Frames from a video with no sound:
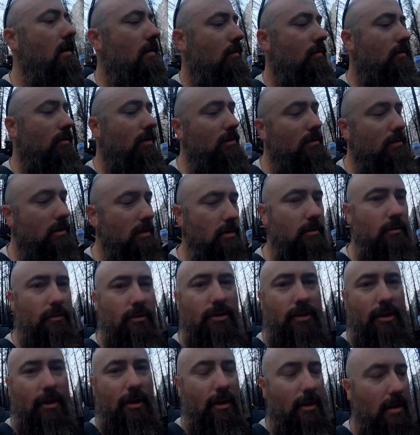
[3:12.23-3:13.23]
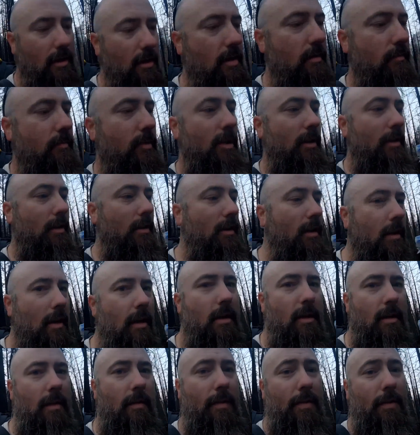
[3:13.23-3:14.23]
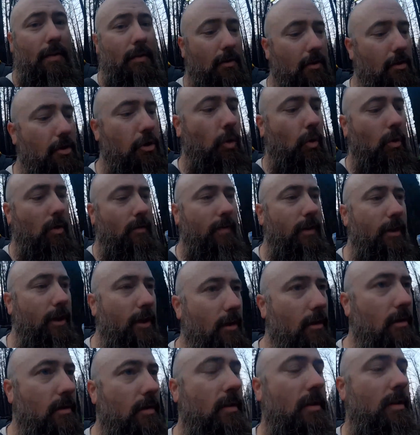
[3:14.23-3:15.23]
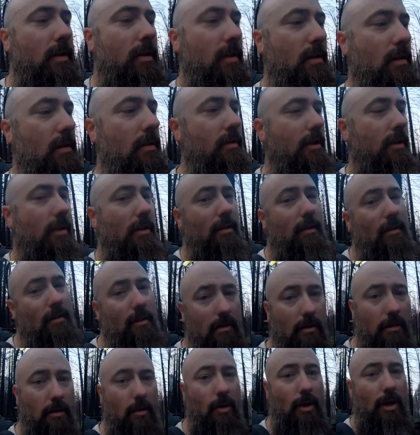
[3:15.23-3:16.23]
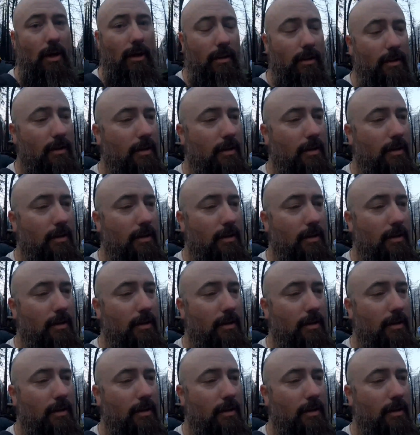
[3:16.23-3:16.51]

well, I don't know, we'll see. But if this is a shorter video, then you know why.